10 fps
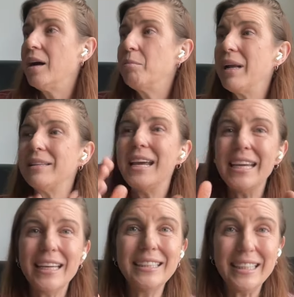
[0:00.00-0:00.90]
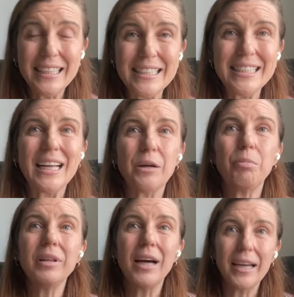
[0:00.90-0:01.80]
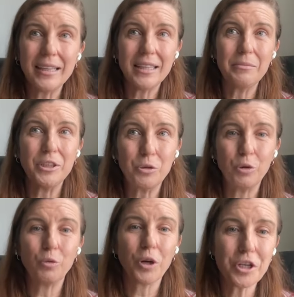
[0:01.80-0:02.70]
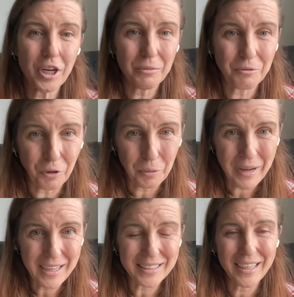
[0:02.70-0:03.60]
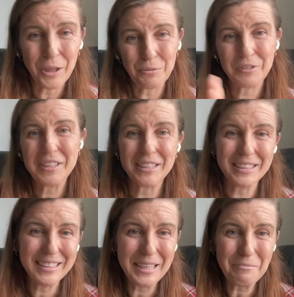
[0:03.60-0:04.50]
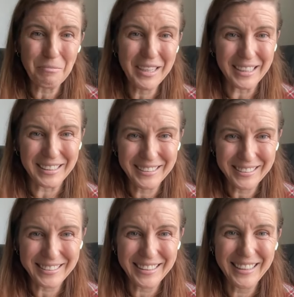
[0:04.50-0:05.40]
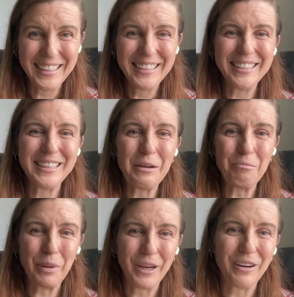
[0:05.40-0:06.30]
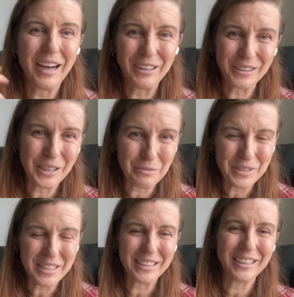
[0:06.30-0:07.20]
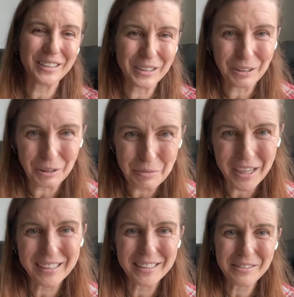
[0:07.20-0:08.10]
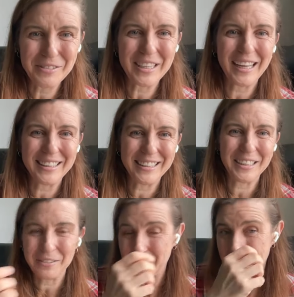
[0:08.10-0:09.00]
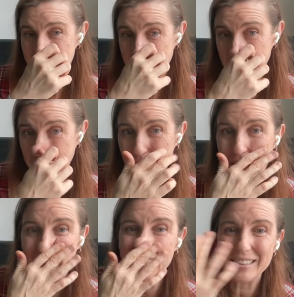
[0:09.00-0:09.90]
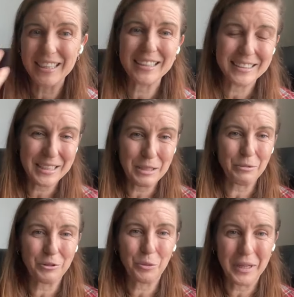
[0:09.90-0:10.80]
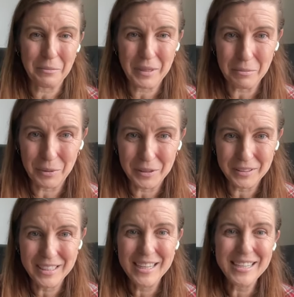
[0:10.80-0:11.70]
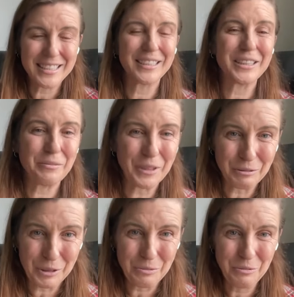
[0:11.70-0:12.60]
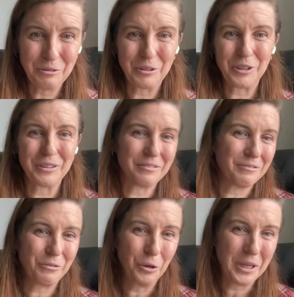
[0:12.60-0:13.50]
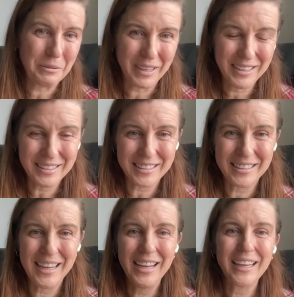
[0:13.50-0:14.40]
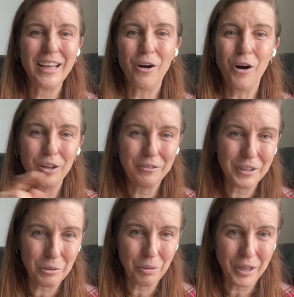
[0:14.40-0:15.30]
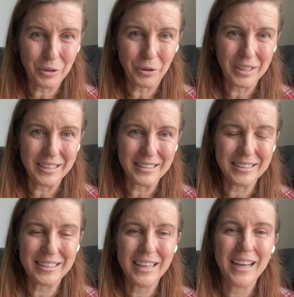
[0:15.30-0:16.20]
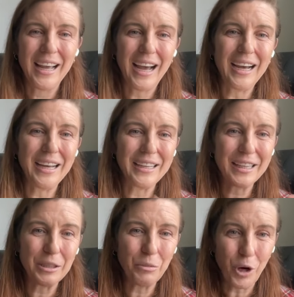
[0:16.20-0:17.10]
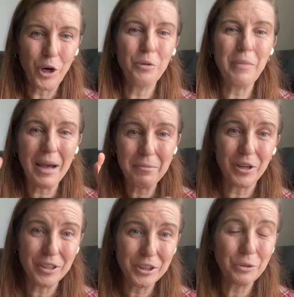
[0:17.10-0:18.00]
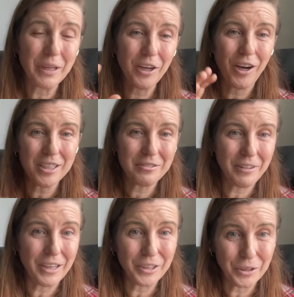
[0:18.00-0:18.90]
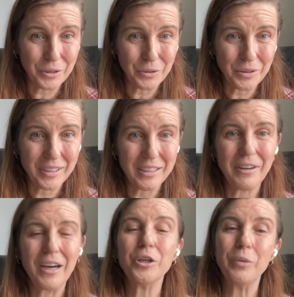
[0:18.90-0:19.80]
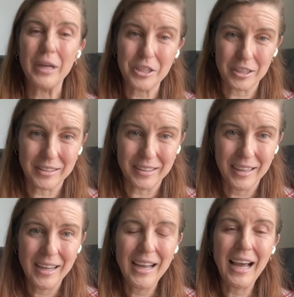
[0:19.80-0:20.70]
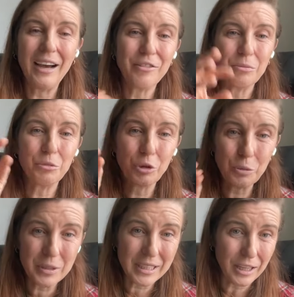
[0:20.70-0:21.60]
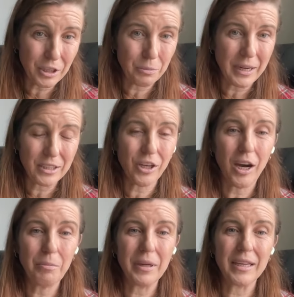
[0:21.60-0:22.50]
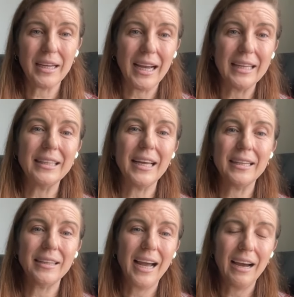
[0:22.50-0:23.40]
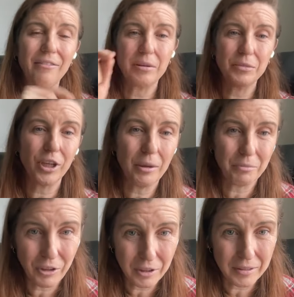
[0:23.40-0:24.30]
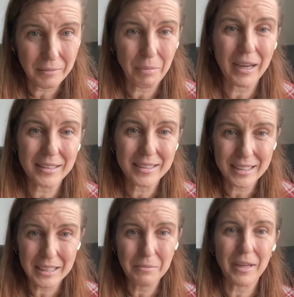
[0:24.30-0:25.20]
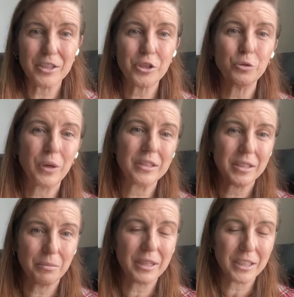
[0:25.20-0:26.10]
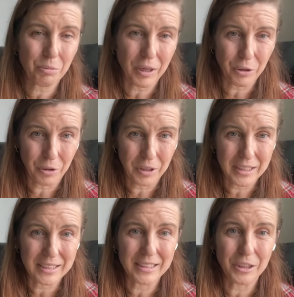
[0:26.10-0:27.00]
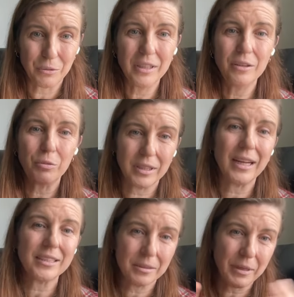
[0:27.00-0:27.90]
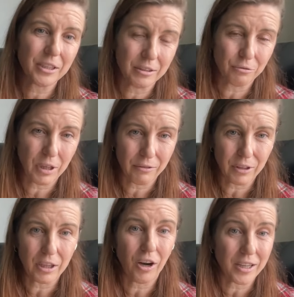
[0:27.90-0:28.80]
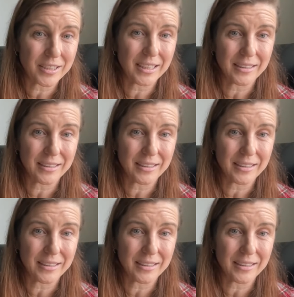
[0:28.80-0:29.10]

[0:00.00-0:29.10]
But taking these and applying them into a workshop format to help facilitate meetings to get better outcomes and clearer objectives at the end of it. So I can take a team of twenty people, stick them in a room for forty minutes, get all of their priorities, uh, get them all mapped onto a cost value evaluation, have them grouped together by topic, and then have them dot voted by the team as to what's the biggest priority to deal with, with an estimation of whatever the cost